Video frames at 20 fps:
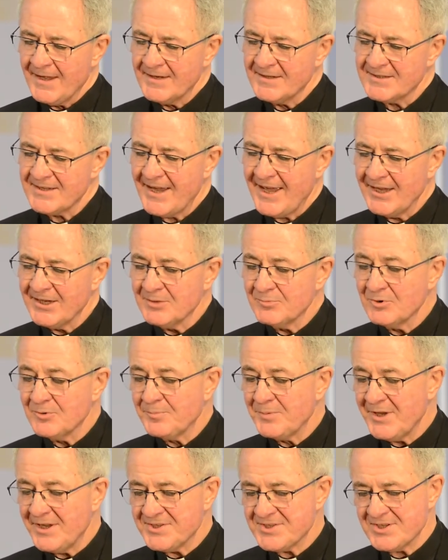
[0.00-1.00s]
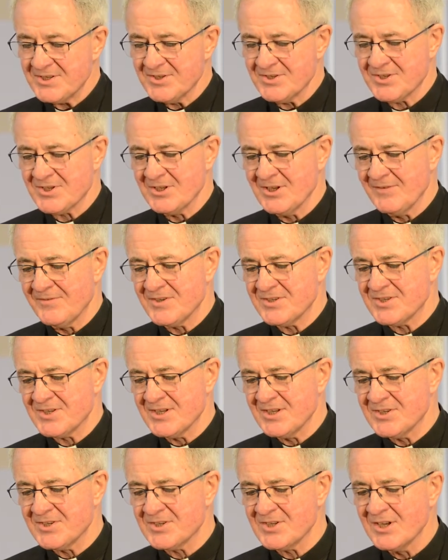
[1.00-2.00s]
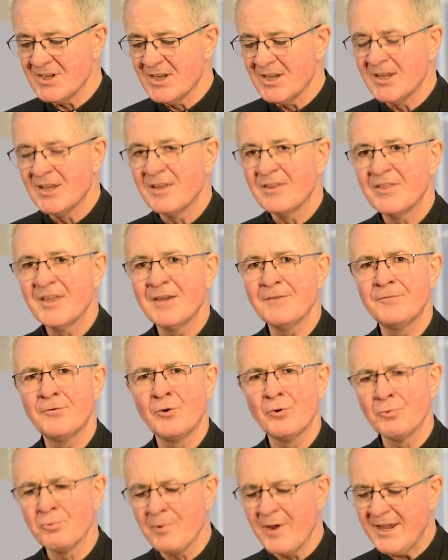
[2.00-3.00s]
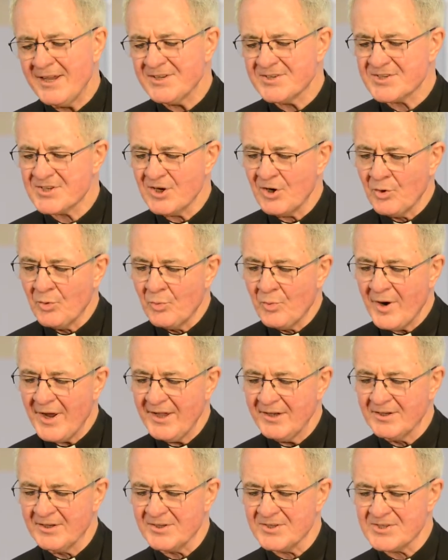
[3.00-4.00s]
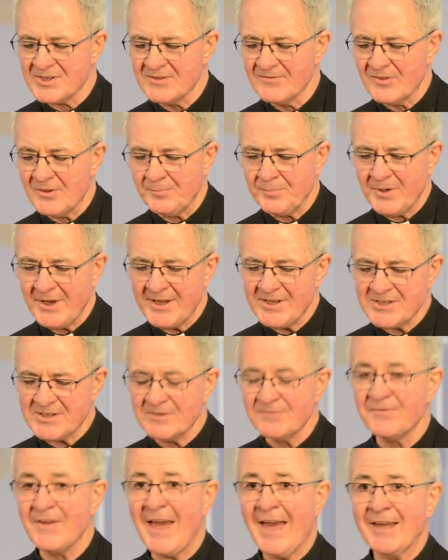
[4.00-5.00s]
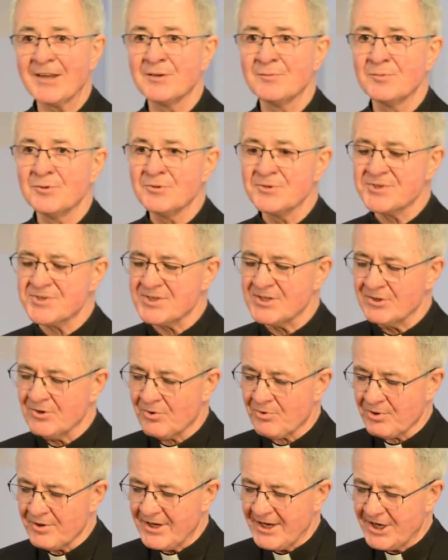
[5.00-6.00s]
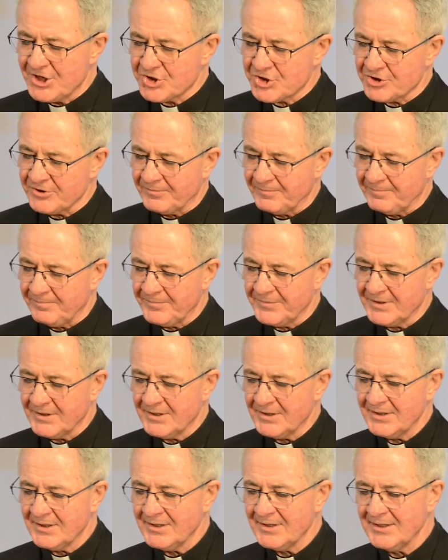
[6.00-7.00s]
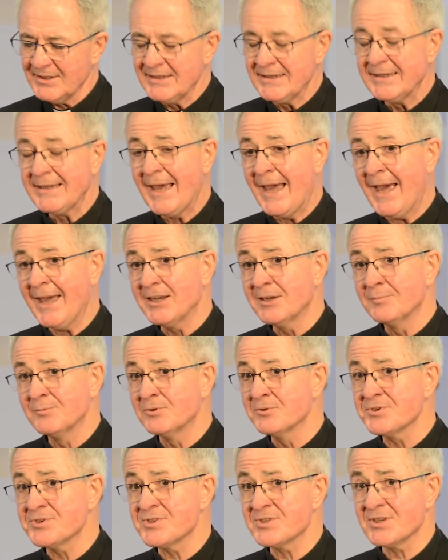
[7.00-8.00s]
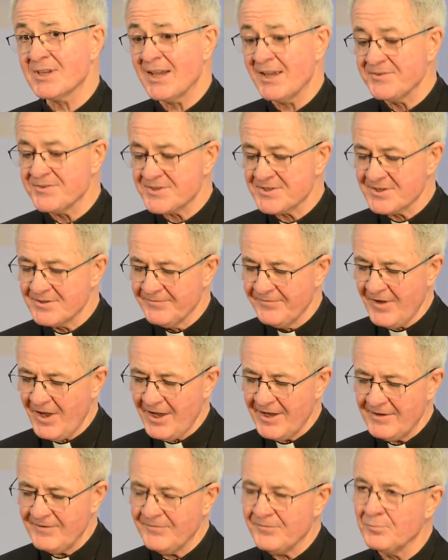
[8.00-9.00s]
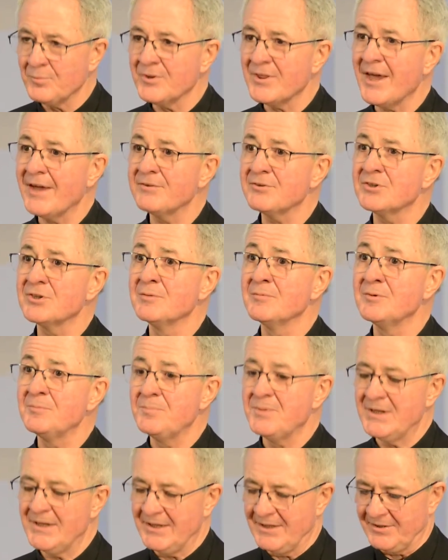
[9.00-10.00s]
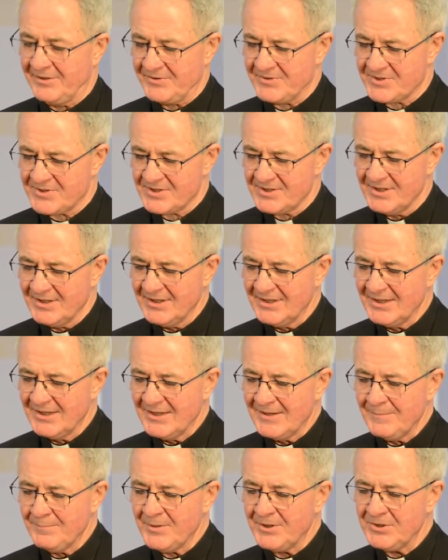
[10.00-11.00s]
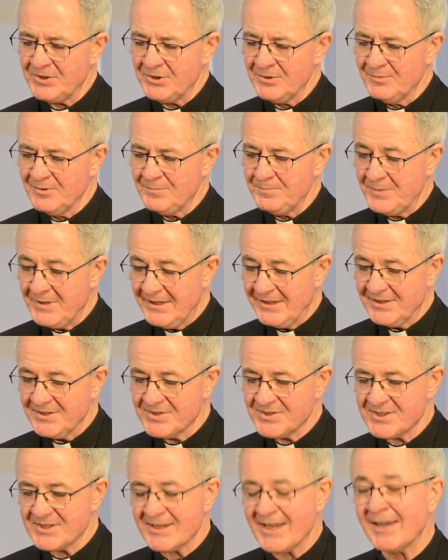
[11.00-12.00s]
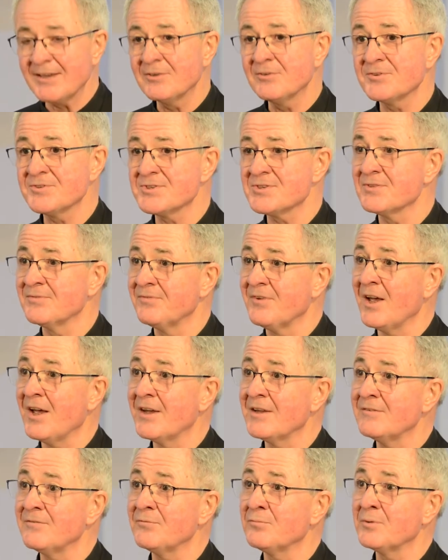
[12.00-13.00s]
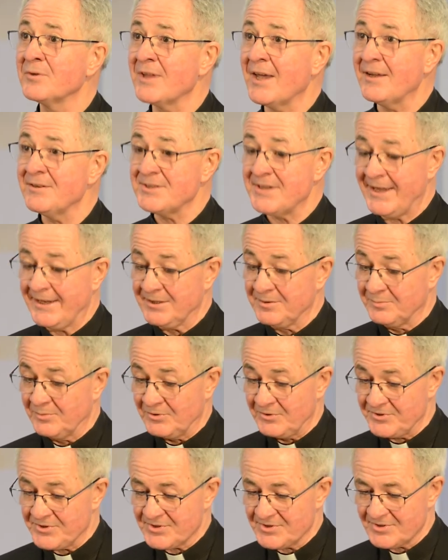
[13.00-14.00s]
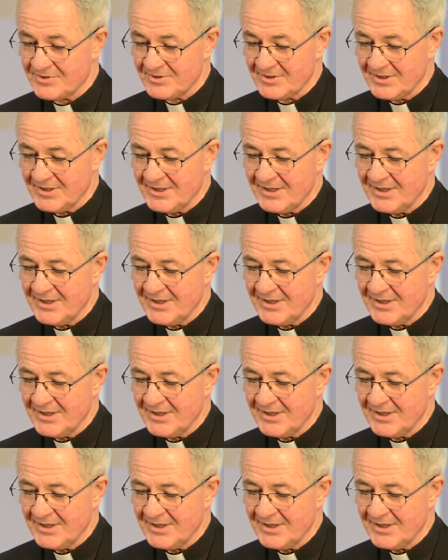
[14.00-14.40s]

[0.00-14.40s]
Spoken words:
And animal blessing services therefore raise awareness of the place of animals in creation. Animals can survive without human beings, but human beings cannot survive without animals.